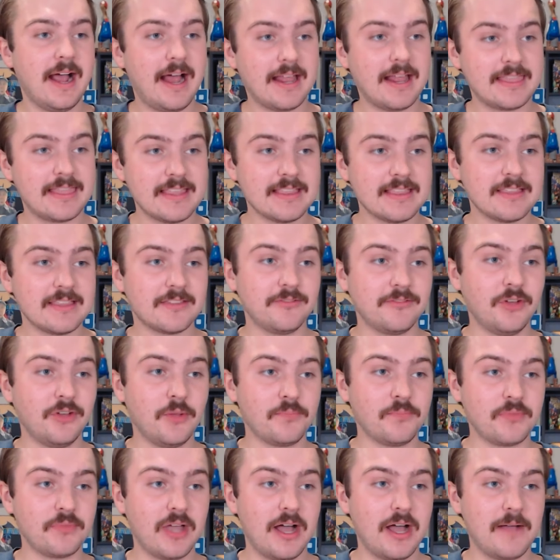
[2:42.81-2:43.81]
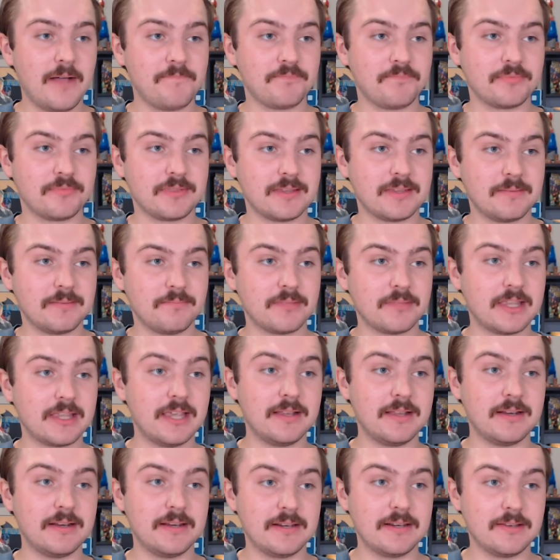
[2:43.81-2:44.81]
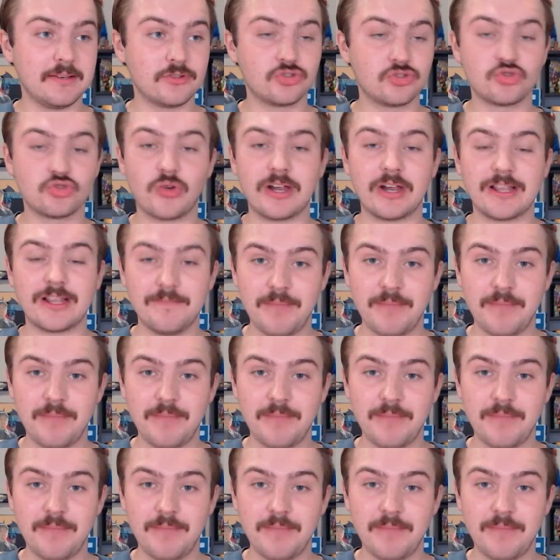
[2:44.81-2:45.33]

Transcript: I think this film um, can strike